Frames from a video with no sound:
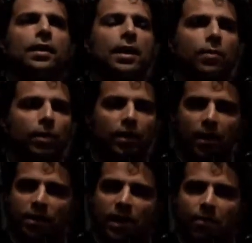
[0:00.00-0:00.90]
They would
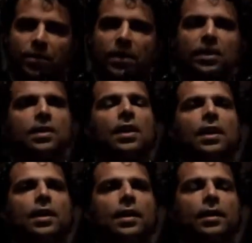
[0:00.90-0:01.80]
accept it,
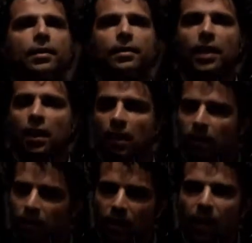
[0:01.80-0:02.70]

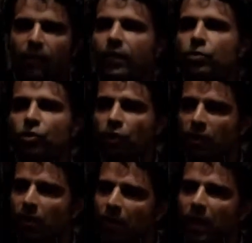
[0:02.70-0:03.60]
the IFH would
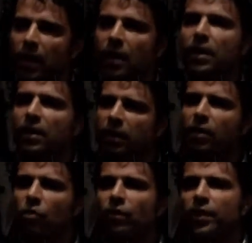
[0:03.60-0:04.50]
generally pay, and I
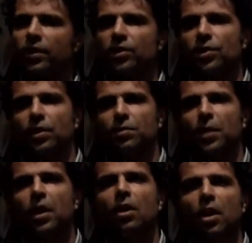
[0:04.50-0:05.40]
think over the years there's
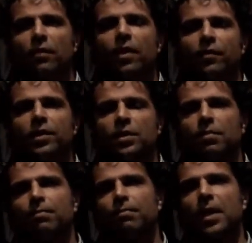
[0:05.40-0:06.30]
been a lot of effort to
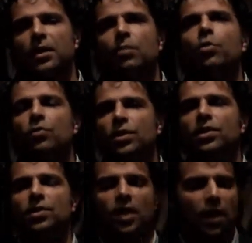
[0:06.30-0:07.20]
make the
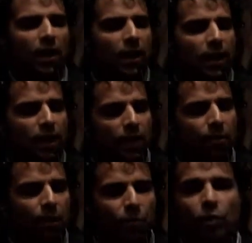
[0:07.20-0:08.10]
process a
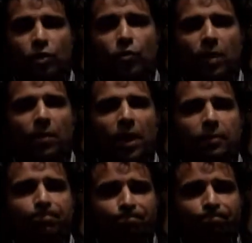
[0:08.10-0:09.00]
bit more streamlined.